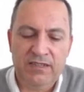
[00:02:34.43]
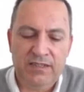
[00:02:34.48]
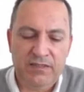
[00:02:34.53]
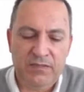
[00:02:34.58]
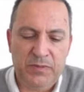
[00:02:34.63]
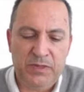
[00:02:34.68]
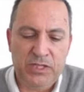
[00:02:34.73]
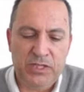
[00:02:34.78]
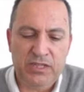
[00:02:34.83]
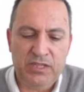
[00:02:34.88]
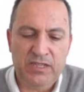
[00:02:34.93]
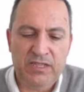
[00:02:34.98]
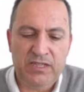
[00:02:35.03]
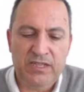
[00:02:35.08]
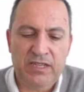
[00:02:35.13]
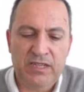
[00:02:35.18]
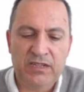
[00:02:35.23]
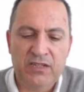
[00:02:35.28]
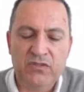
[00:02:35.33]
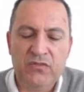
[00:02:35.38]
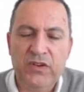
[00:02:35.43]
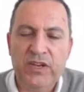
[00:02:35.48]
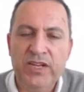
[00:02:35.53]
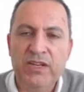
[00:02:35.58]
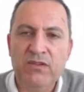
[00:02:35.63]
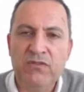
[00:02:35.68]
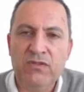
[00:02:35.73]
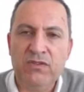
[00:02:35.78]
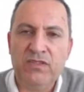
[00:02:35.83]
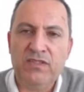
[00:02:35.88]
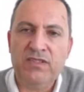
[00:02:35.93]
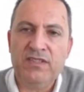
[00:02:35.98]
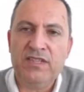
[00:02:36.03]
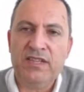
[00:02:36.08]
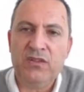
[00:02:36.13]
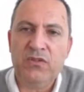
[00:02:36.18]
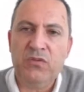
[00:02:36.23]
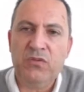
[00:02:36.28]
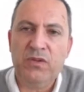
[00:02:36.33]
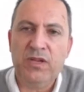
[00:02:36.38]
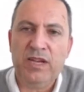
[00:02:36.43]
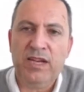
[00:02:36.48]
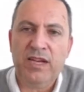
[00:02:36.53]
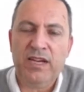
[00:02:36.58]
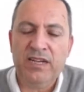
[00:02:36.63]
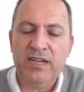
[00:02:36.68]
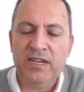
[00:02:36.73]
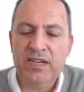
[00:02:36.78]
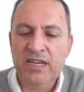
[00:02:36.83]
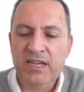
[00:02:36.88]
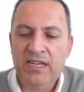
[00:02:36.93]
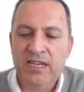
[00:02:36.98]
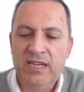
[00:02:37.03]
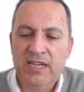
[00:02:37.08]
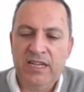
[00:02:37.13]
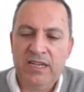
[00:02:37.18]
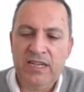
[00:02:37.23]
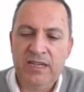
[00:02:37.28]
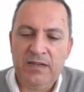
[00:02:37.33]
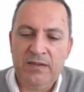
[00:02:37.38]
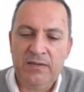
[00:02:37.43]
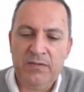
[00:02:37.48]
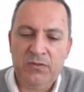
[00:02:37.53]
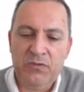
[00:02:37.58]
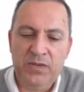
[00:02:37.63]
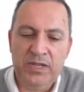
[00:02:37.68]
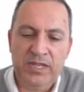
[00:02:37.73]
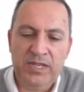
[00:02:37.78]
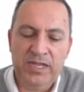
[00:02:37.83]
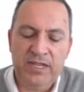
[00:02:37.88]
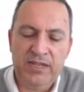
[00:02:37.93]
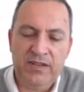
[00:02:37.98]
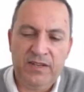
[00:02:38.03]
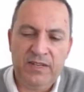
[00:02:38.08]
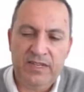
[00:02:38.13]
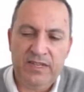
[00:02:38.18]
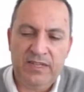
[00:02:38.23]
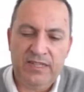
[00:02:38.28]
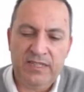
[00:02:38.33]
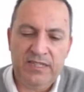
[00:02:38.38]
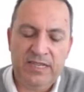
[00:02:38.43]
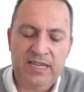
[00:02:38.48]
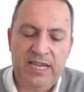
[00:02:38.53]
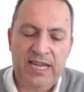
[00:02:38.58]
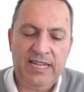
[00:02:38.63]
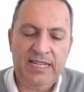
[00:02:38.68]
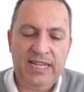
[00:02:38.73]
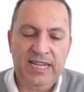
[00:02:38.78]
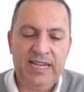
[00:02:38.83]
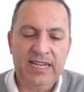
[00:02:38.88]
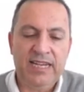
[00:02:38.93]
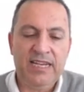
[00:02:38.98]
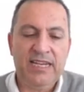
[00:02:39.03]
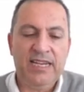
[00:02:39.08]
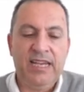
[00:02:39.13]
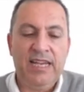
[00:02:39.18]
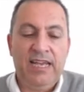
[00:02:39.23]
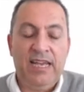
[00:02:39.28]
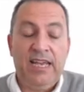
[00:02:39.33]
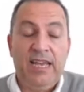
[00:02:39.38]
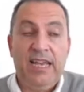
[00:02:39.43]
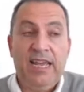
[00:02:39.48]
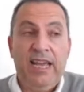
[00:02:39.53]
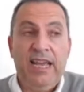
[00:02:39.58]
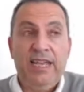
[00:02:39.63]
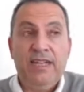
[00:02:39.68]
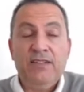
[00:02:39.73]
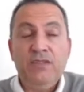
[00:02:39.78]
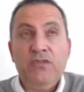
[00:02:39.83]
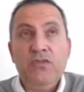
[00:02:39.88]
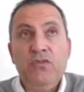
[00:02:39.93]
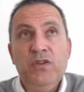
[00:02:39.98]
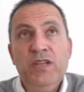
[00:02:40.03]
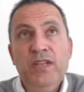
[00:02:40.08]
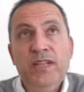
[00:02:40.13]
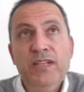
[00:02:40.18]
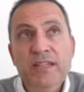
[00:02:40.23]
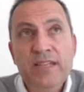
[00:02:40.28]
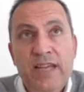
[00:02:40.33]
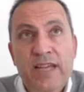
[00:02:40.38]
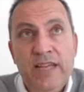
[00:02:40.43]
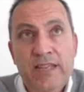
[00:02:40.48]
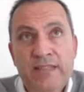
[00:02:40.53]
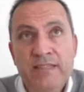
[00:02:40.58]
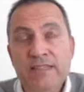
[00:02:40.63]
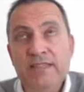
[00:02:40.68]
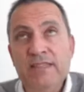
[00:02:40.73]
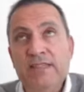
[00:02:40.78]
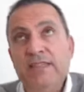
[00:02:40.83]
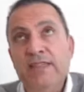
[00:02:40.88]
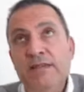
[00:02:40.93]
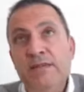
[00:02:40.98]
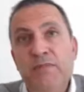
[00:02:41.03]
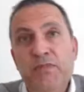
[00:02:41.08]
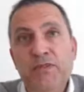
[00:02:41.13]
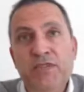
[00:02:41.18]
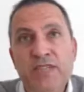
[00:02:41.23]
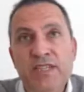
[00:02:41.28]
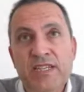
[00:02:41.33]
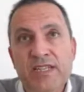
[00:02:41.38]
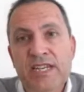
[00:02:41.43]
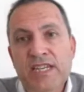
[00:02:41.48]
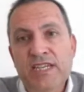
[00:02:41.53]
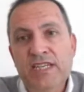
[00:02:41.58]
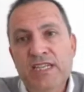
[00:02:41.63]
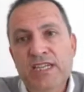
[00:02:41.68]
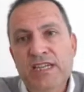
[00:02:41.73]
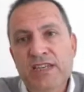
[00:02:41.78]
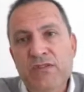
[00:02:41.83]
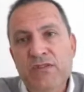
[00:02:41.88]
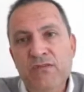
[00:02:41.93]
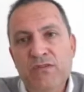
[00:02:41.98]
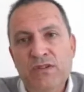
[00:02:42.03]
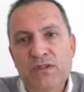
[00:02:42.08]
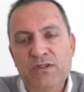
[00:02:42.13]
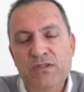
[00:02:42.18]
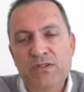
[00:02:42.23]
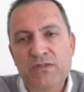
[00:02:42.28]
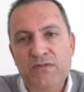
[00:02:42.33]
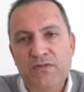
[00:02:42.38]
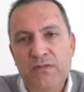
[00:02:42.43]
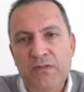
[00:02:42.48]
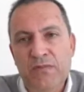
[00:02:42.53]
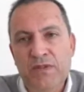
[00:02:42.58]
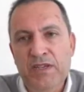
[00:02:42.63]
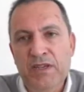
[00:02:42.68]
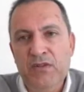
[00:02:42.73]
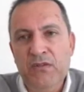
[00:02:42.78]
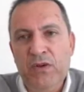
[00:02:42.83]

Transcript: especially in the training courses that we are doing here in ATEC. And during that presentation, it was for me